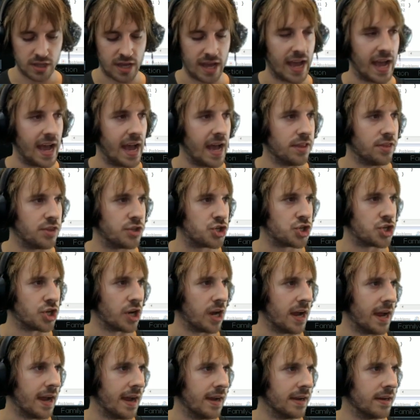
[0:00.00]
add
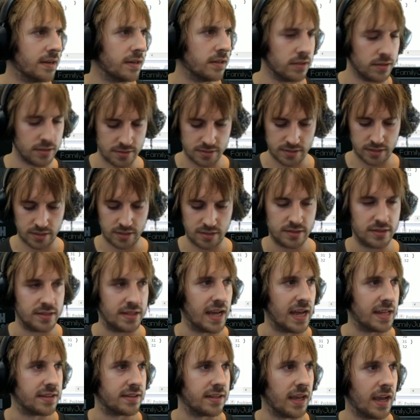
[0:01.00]
child
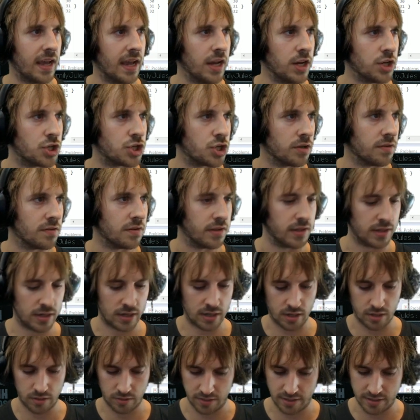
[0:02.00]
that h over
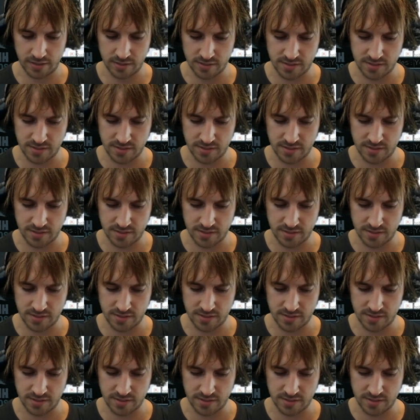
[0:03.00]
there and